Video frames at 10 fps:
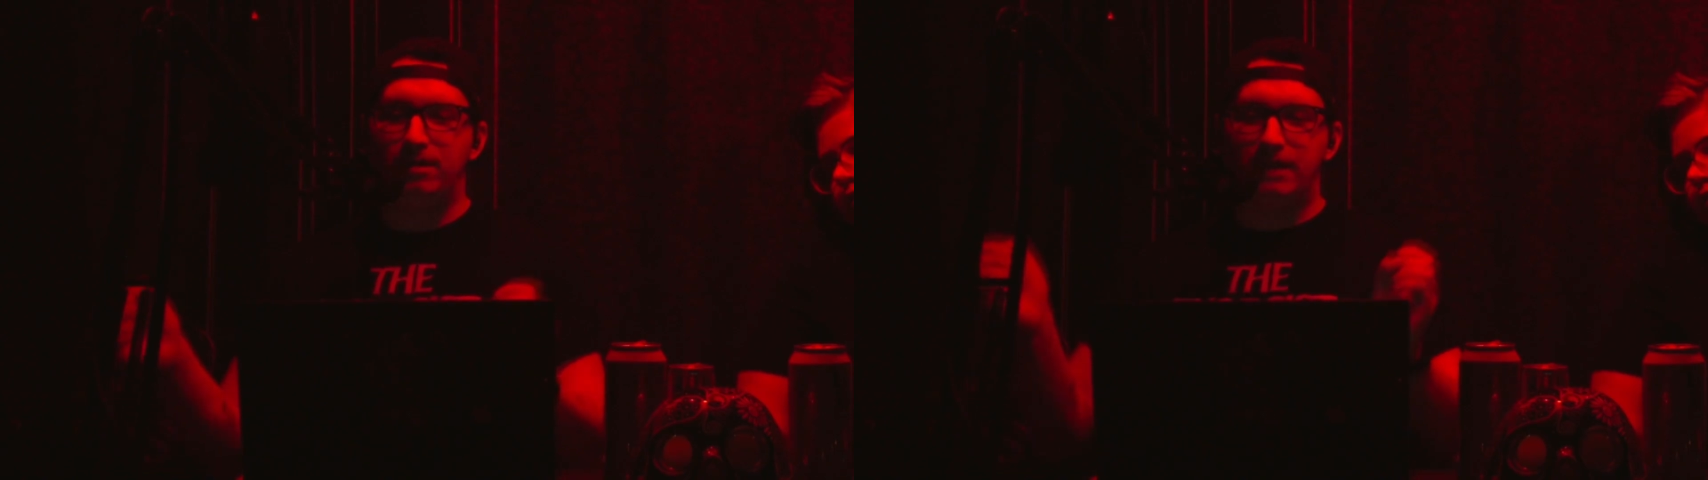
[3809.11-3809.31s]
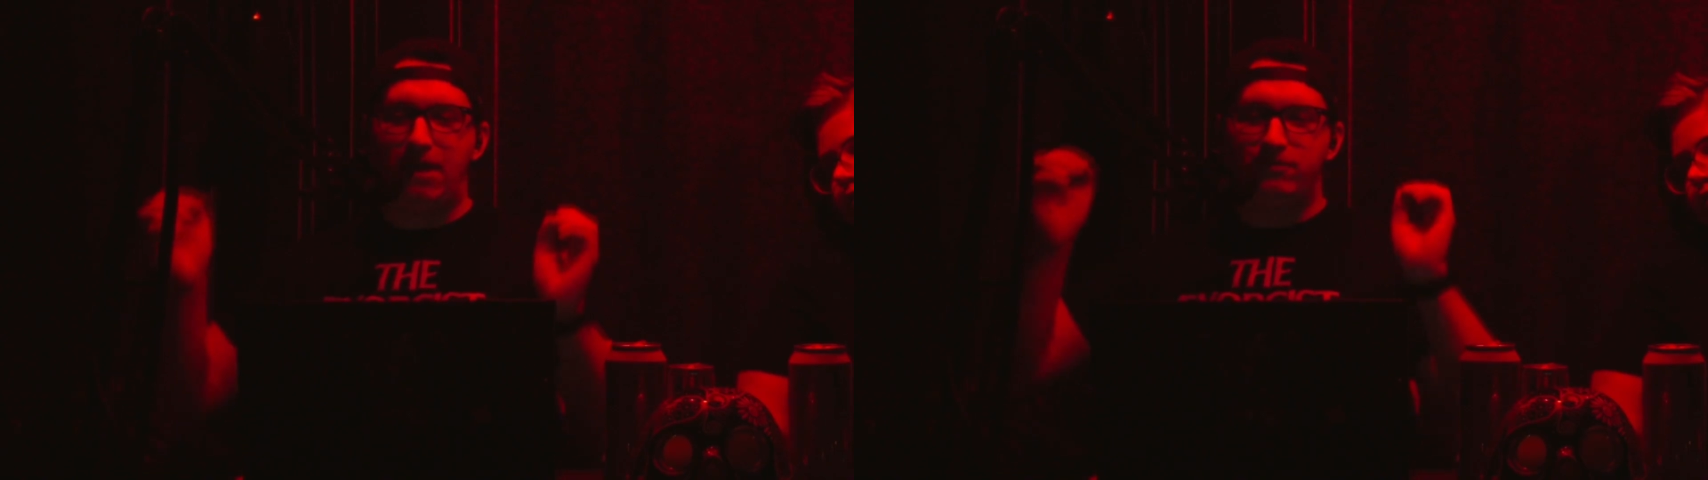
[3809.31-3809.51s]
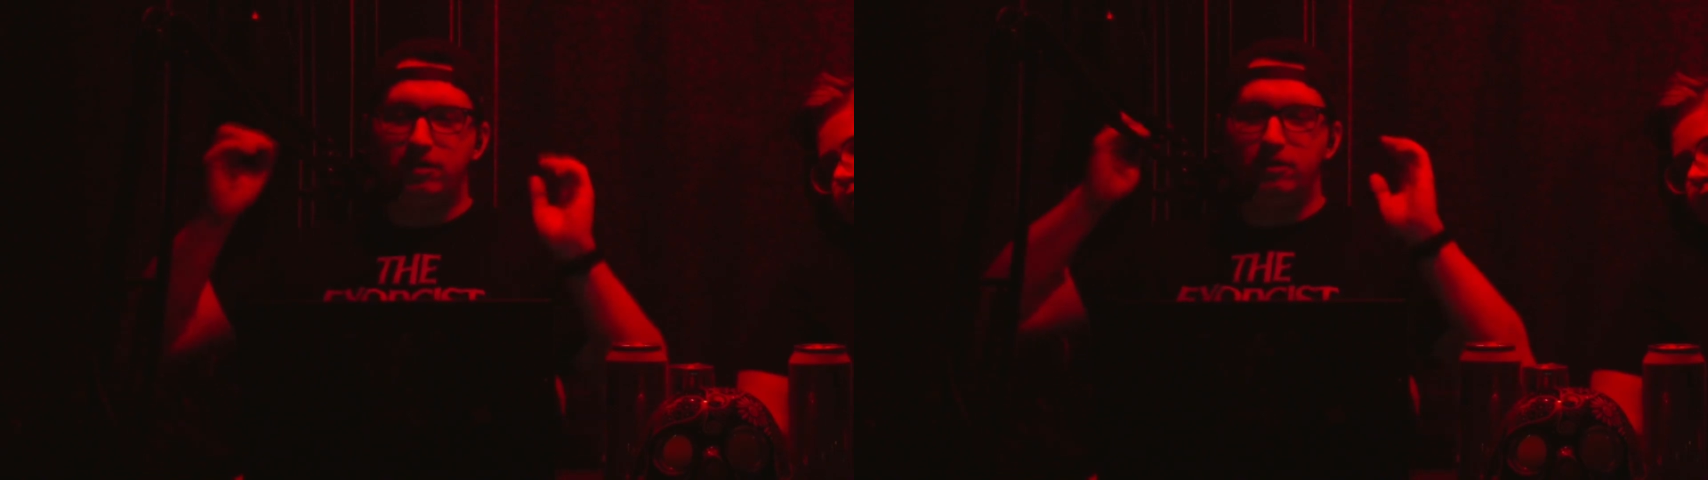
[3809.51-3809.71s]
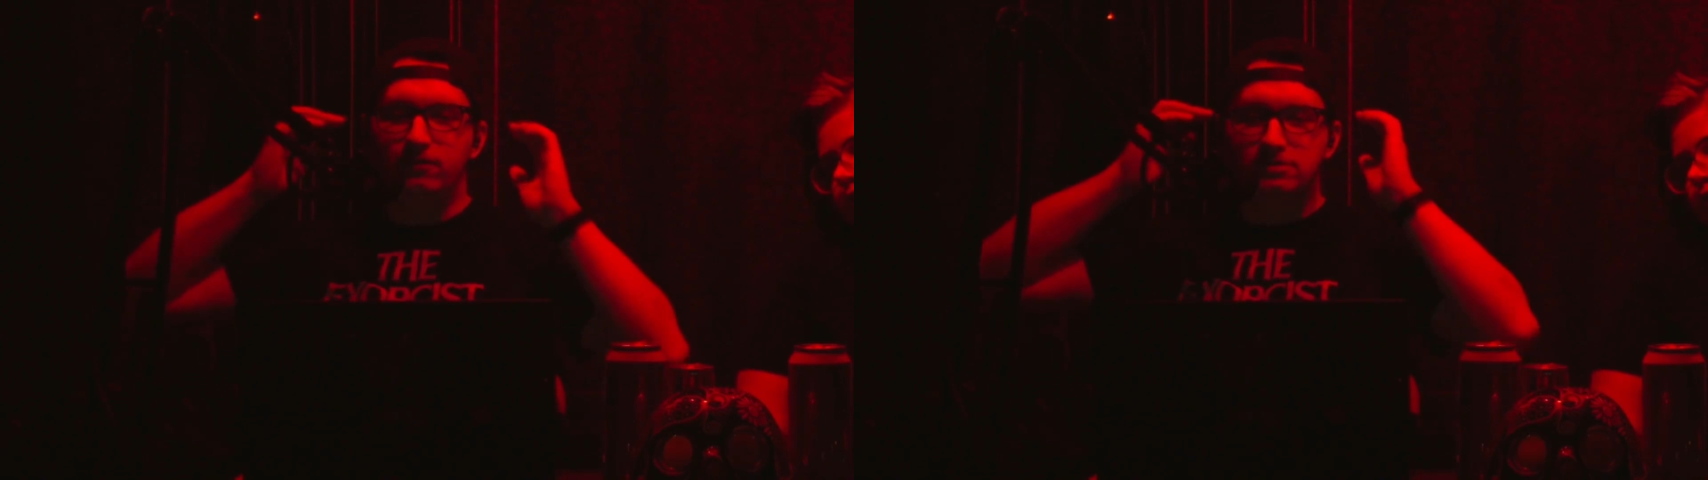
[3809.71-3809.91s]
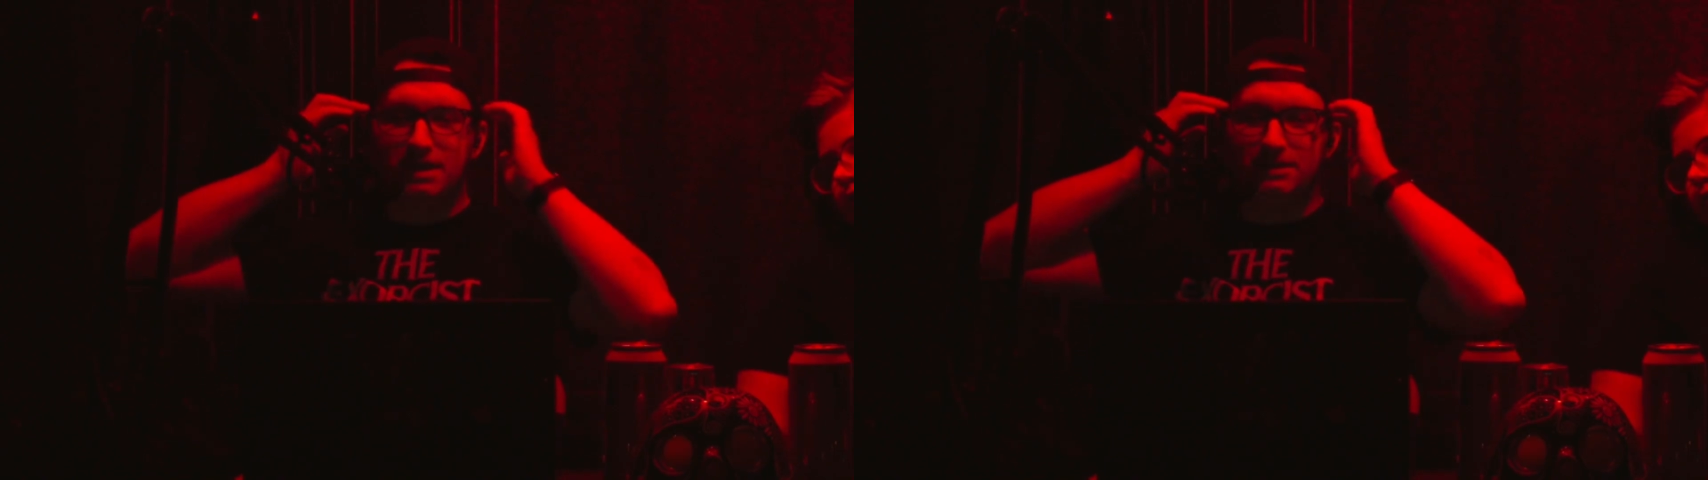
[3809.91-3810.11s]
life in the
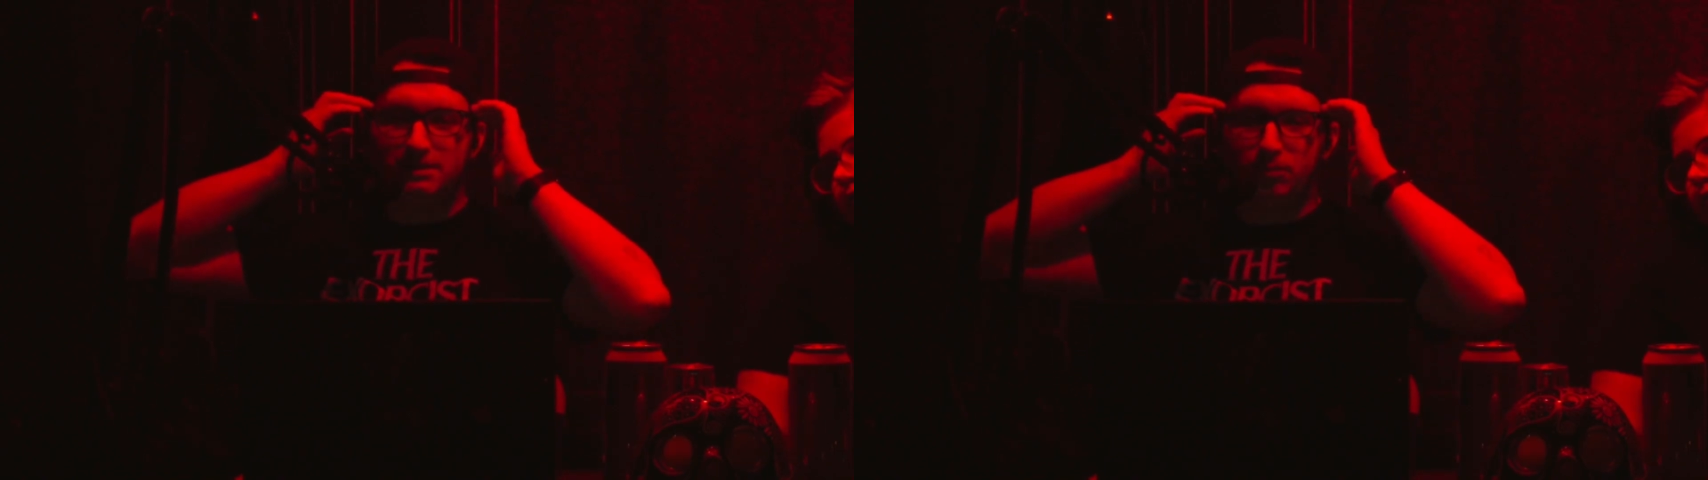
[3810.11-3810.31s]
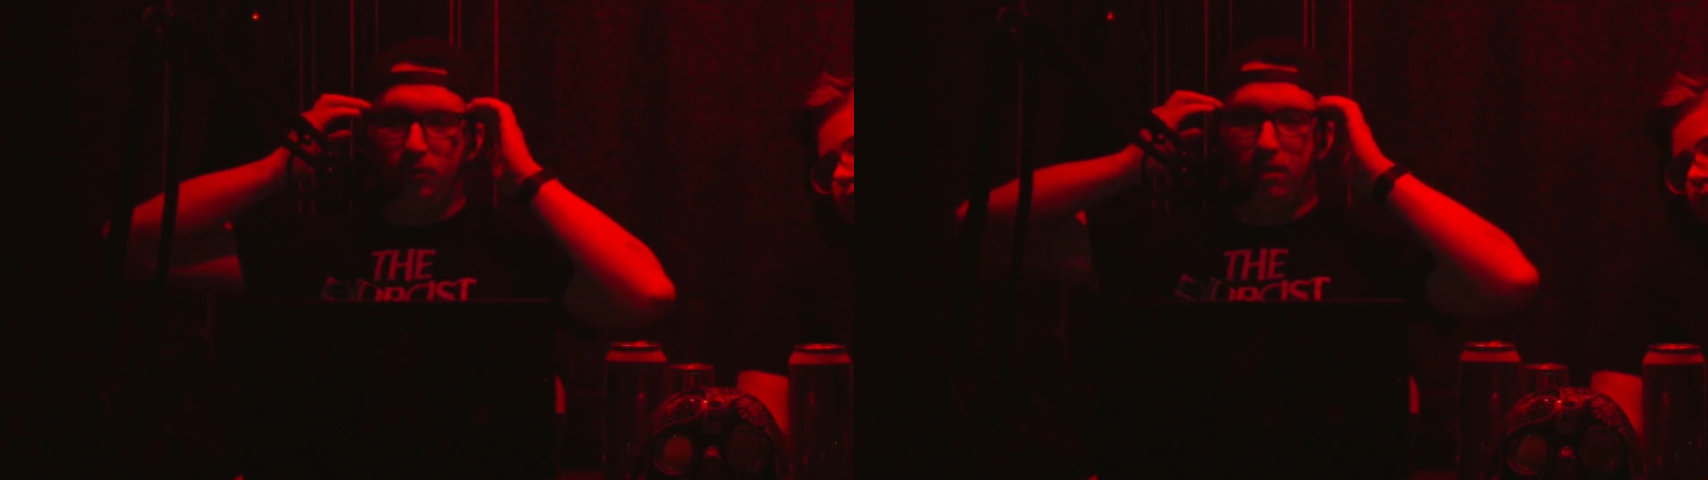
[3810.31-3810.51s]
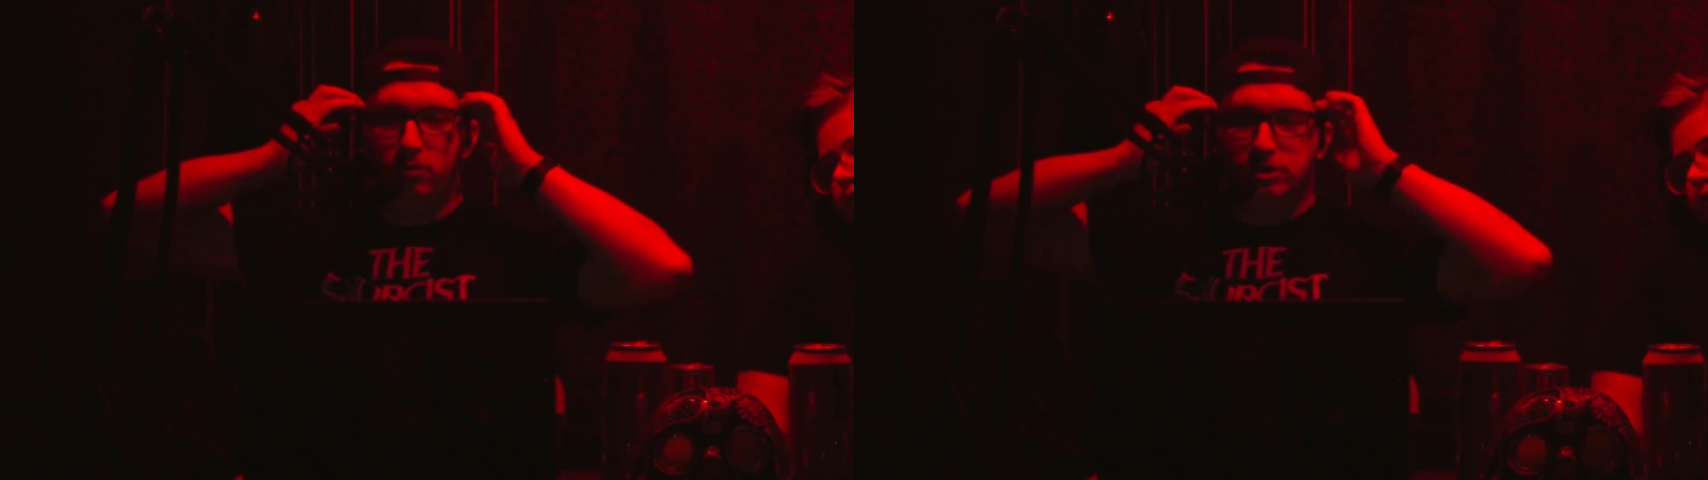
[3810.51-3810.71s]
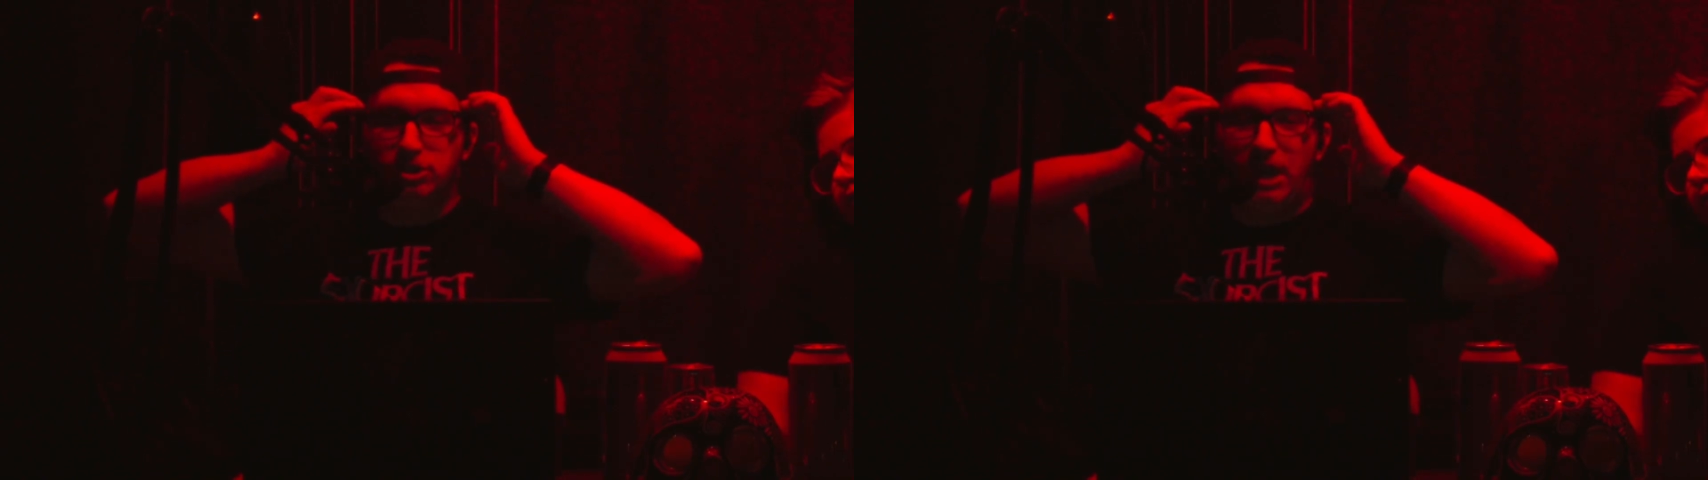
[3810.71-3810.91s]
universe at this point was